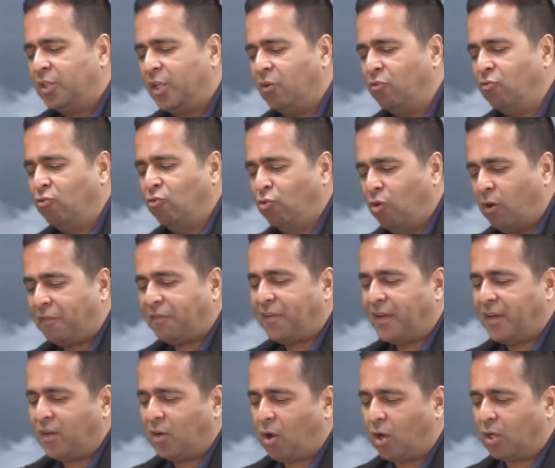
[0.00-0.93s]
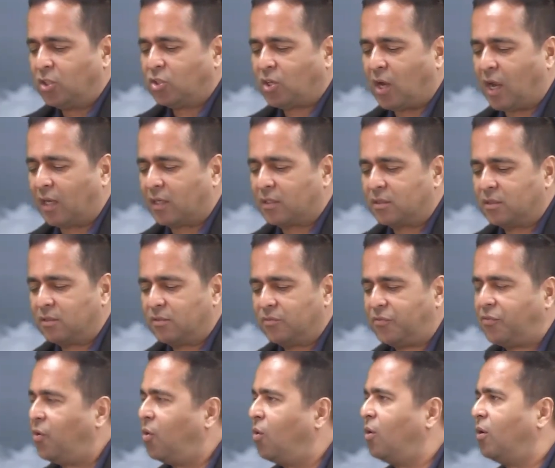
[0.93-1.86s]
the roofing contract
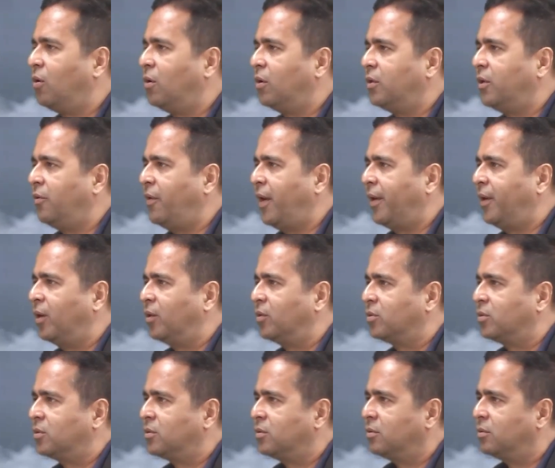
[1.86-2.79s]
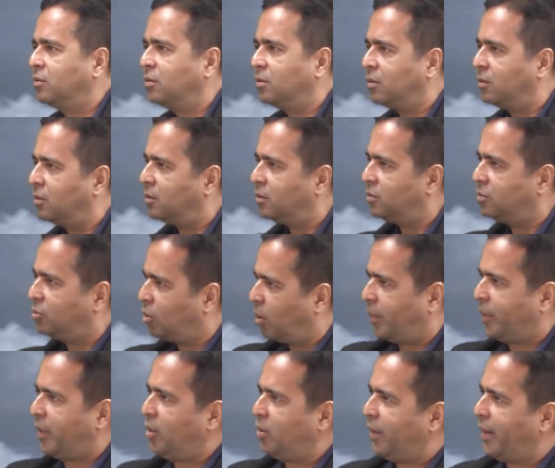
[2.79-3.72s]
for the Red House
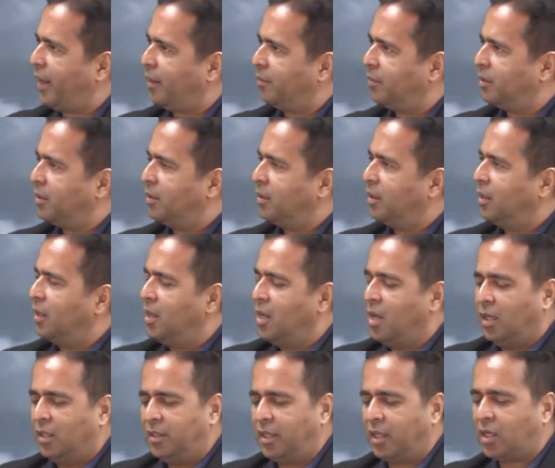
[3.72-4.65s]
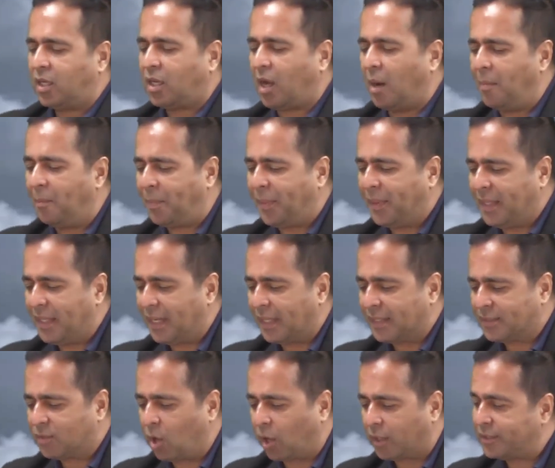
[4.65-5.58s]
Nobody know them. The company
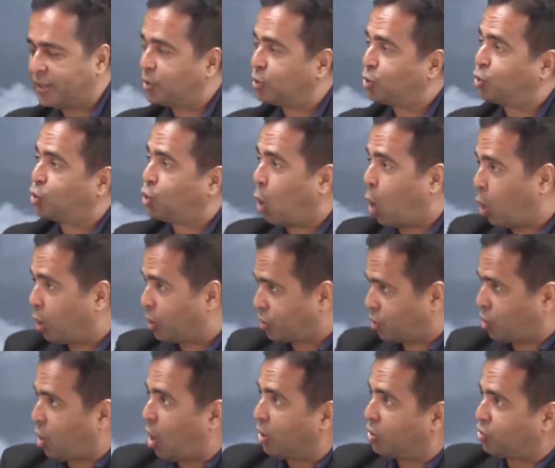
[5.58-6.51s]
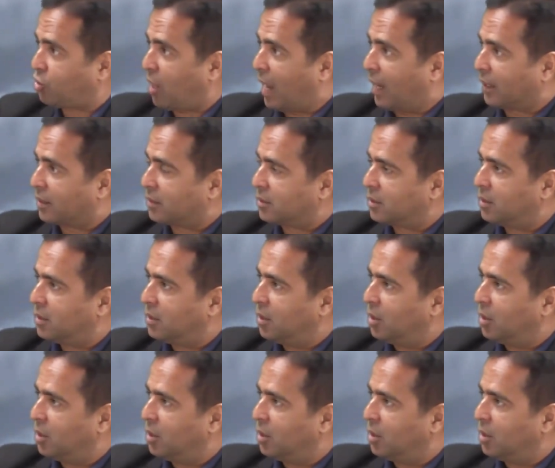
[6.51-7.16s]
that got the doors contract,